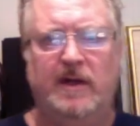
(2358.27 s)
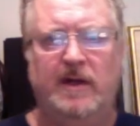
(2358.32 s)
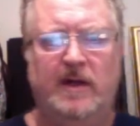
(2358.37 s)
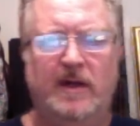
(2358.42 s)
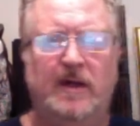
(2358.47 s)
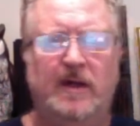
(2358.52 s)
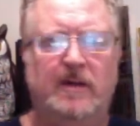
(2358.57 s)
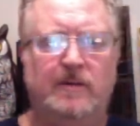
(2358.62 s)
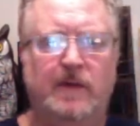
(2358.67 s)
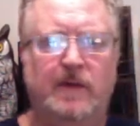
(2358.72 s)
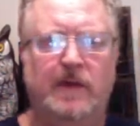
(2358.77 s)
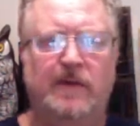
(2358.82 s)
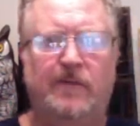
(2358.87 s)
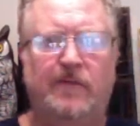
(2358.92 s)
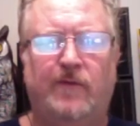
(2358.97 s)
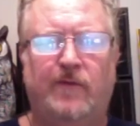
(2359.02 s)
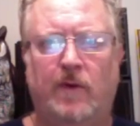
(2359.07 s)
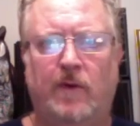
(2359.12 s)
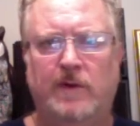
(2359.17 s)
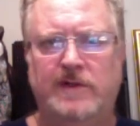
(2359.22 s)
And I'm looking
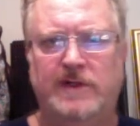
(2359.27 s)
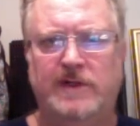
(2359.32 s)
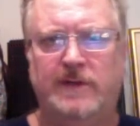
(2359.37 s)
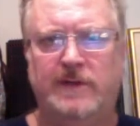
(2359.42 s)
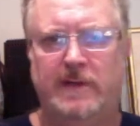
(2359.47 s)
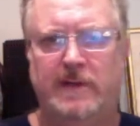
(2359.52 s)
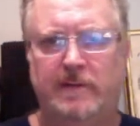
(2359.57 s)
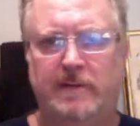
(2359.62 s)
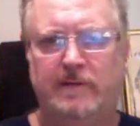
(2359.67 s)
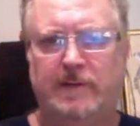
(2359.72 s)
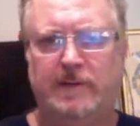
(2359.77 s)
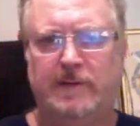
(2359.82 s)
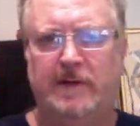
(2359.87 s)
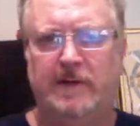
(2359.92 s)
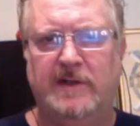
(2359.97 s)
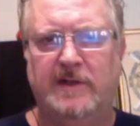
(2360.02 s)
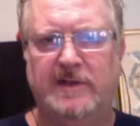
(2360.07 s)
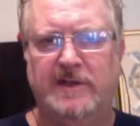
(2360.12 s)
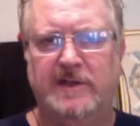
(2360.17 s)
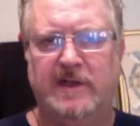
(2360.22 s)
forward to it
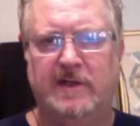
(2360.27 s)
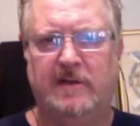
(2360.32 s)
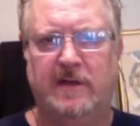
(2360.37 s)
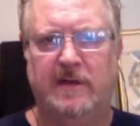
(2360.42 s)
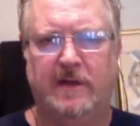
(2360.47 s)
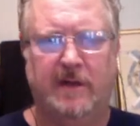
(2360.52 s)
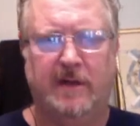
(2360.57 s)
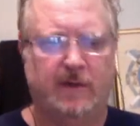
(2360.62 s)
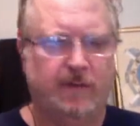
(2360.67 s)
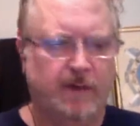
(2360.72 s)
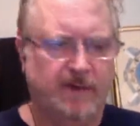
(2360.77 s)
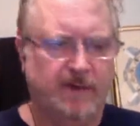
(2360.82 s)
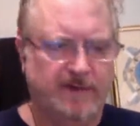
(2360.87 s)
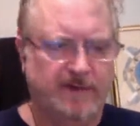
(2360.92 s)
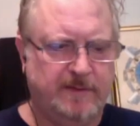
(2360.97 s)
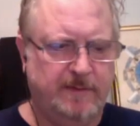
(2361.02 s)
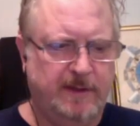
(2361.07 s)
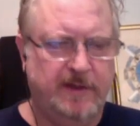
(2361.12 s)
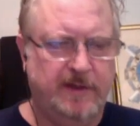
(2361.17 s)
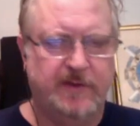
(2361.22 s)
because I think we'll have
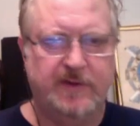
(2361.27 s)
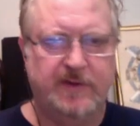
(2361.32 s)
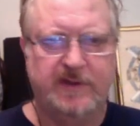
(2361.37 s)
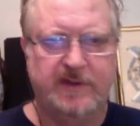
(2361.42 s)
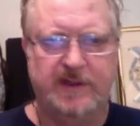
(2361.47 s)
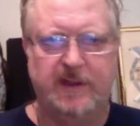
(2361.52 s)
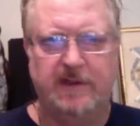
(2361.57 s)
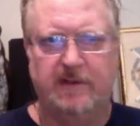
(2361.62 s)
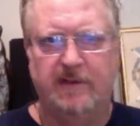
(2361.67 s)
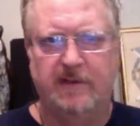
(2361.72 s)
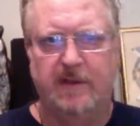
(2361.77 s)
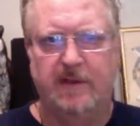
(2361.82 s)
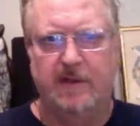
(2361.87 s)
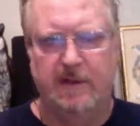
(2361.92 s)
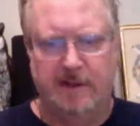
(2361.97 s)
some interesting